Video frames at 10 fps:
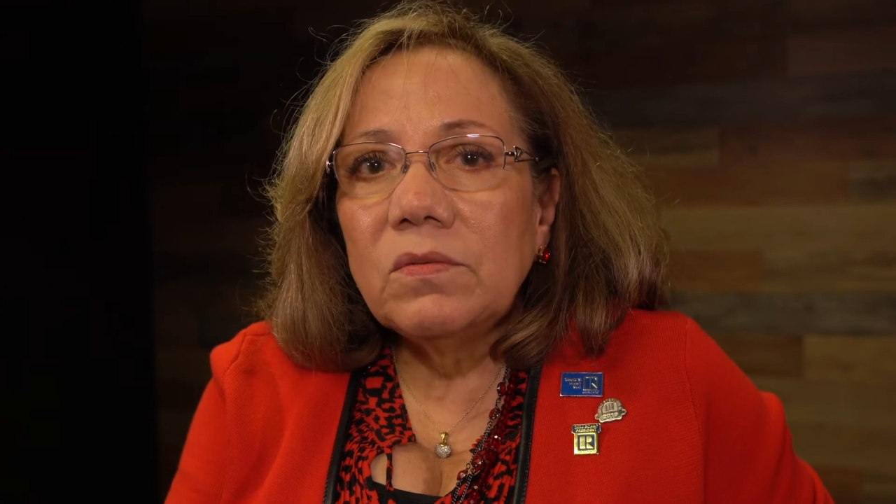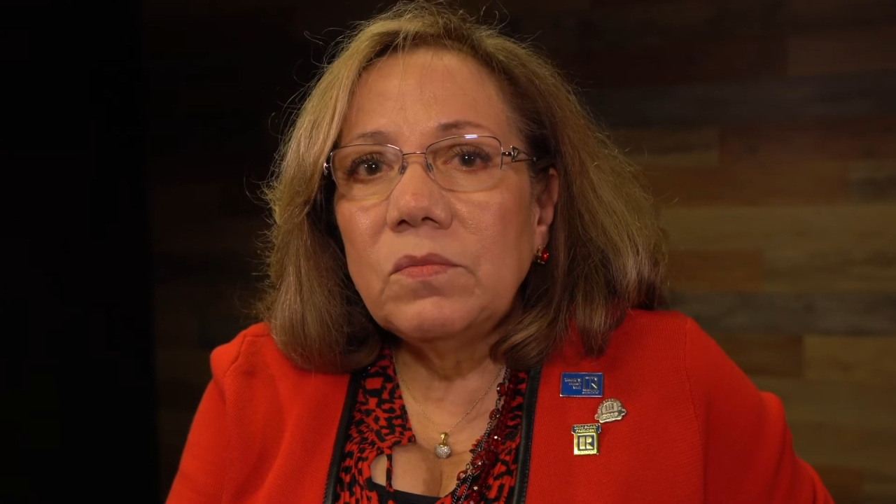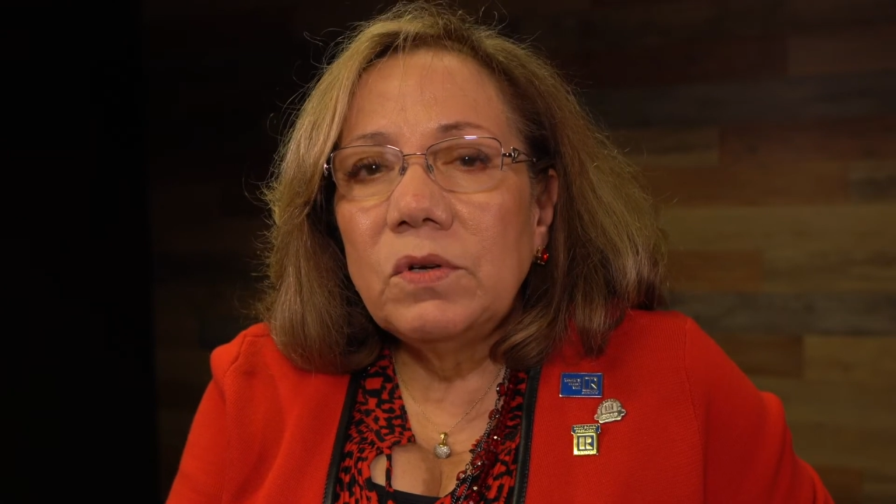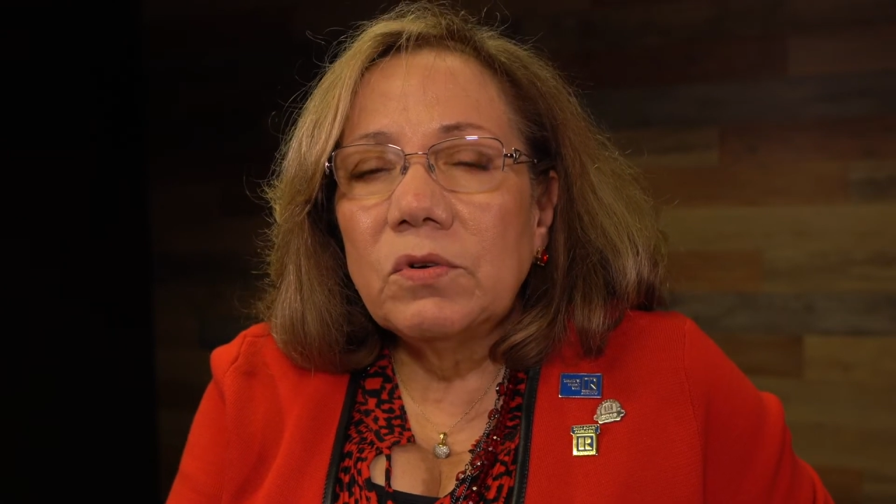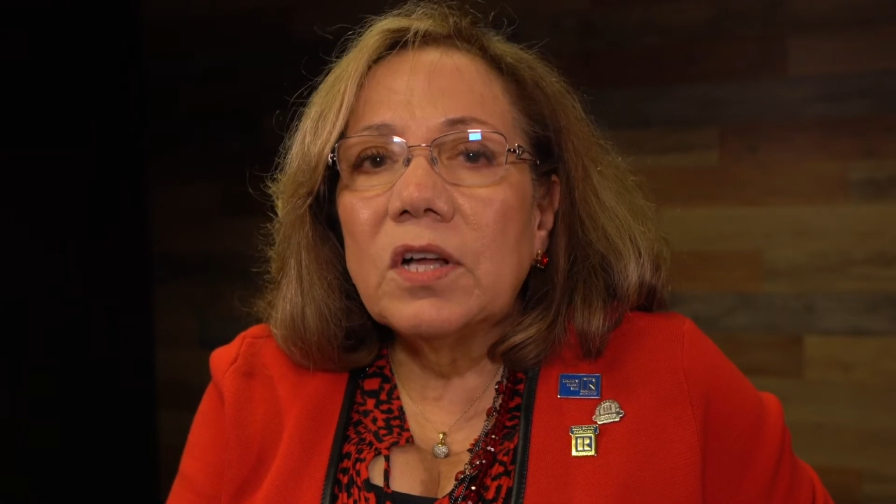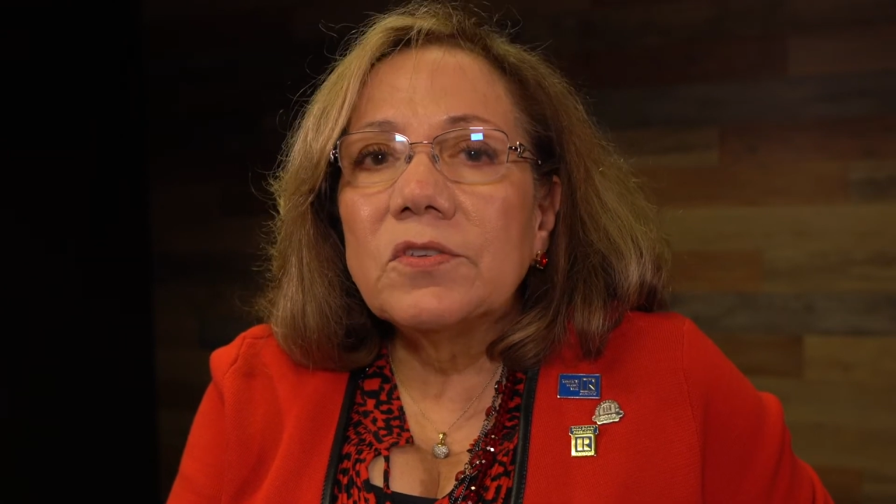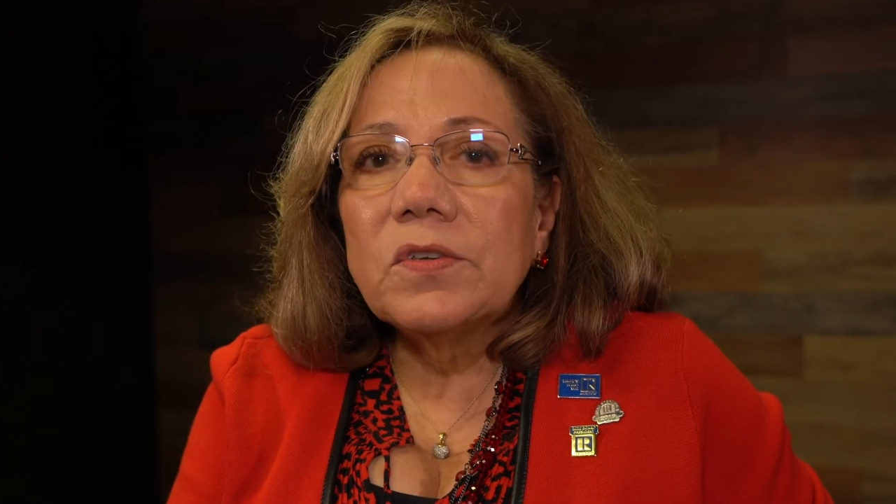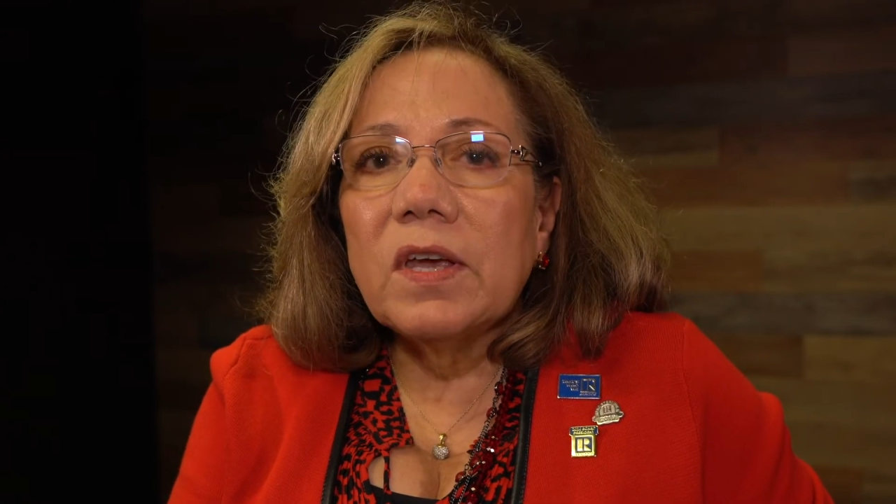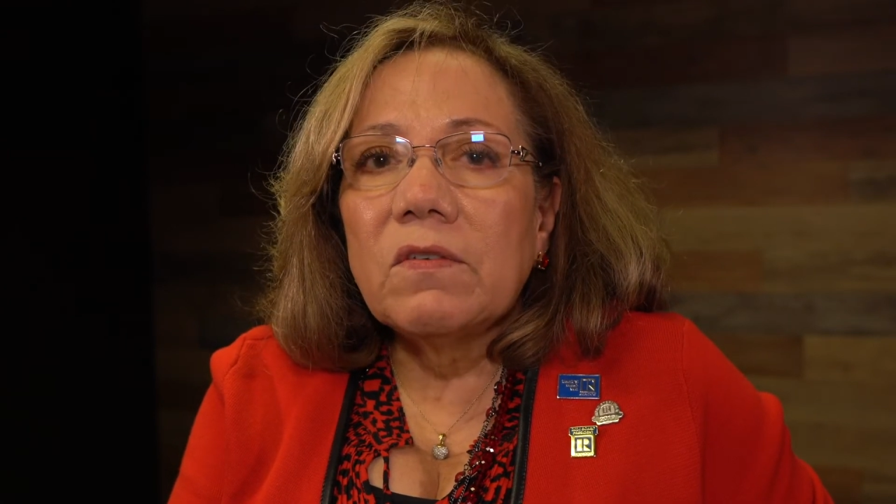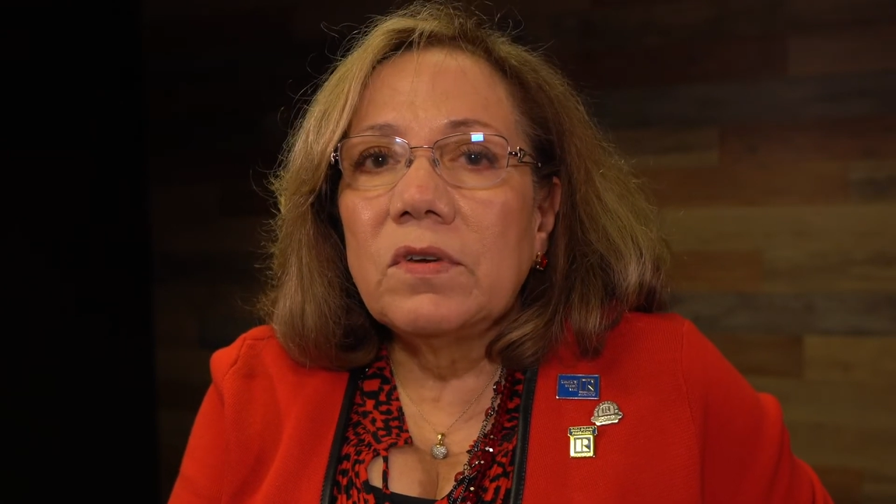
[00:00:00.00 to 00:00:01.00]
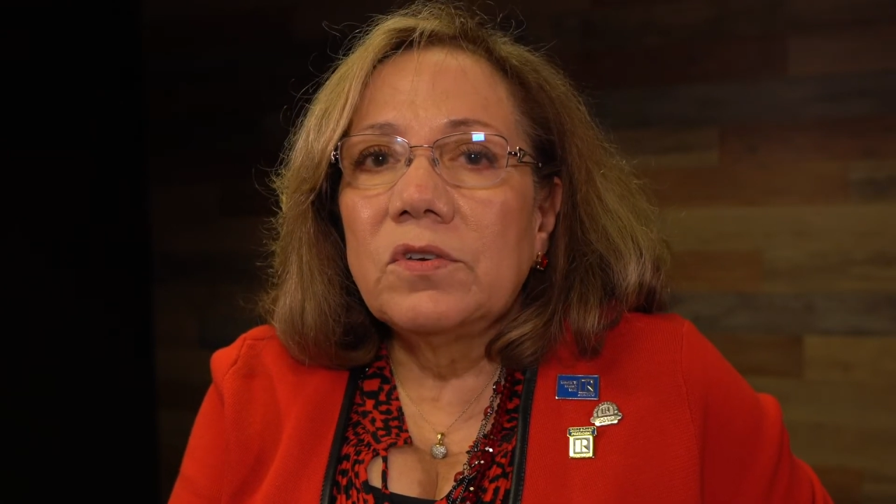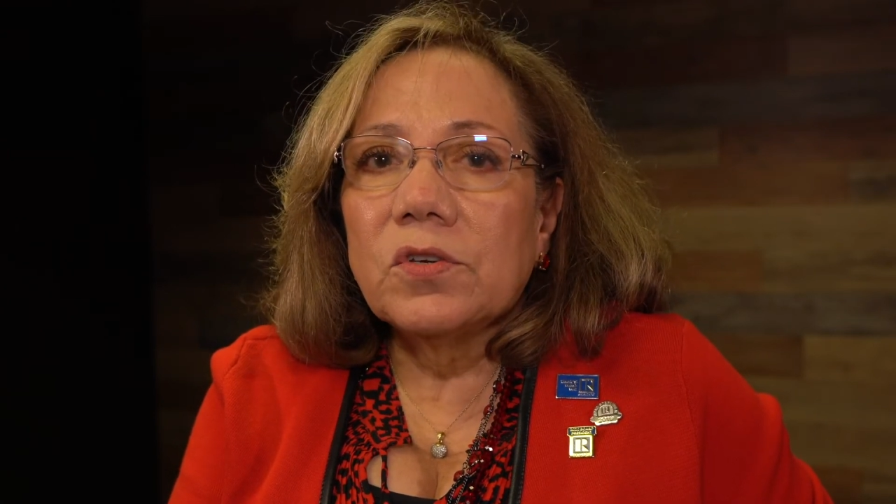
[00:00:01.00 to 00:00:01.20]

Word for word: We will also have an